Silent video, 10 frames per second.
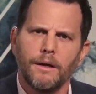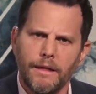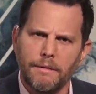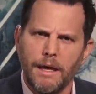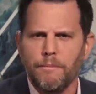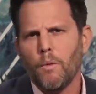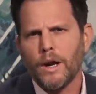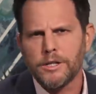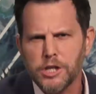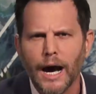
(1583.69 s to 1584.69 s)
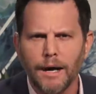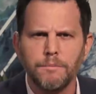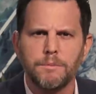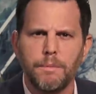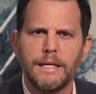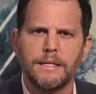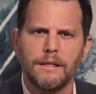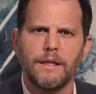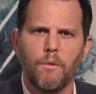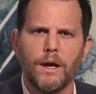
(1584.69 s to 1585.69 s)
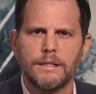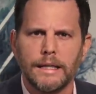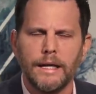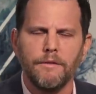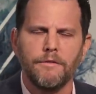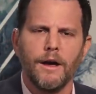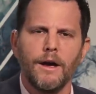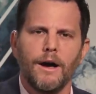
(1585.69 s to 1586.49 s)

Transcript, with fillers: They wanted jobs, basically. They wanted to live.